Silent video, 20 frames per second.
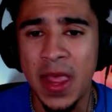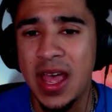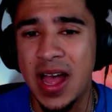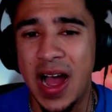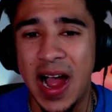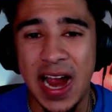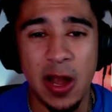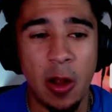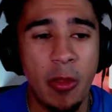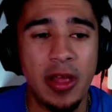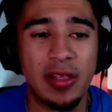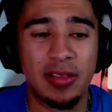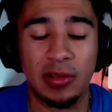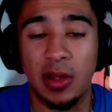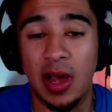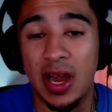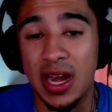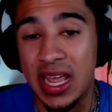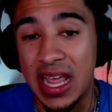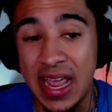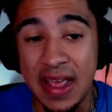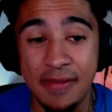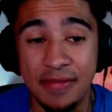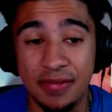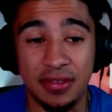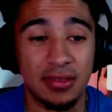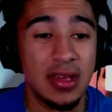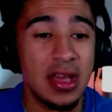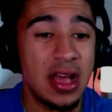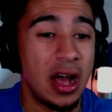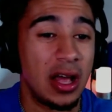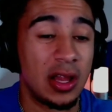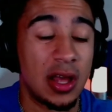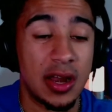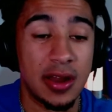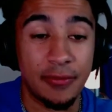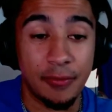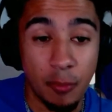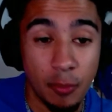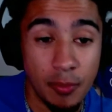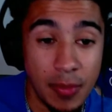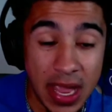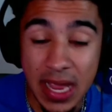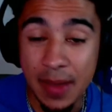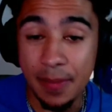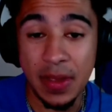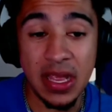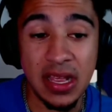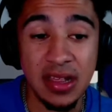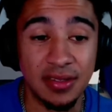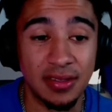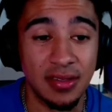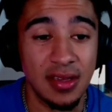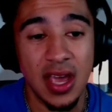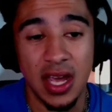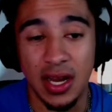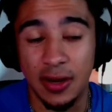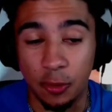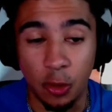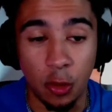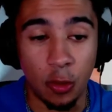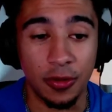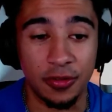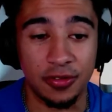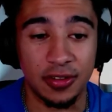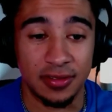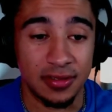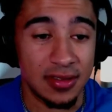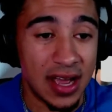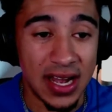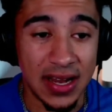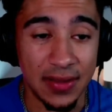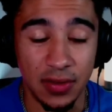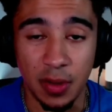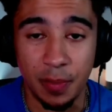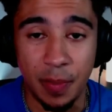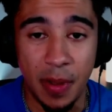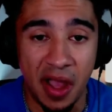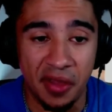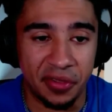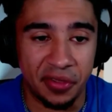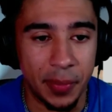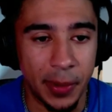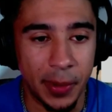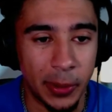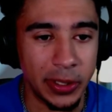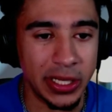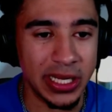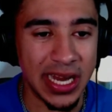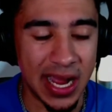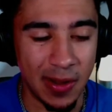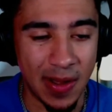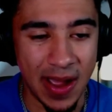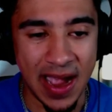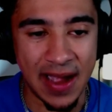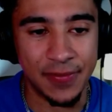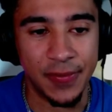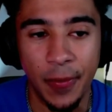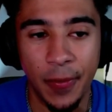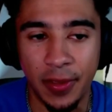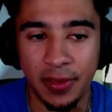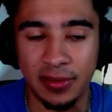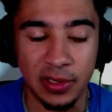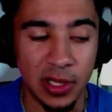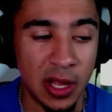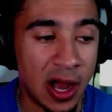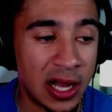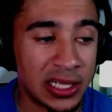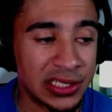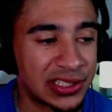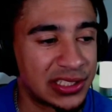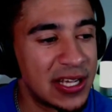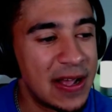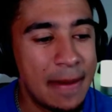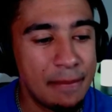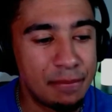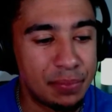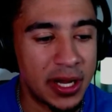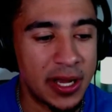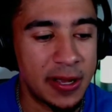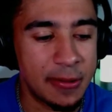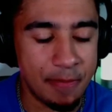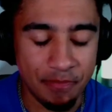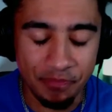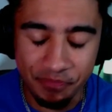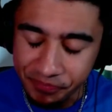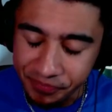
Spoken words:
I know that's a lot of ifs, a lot of maybes, and of course it's not even a possibility now after this loss, but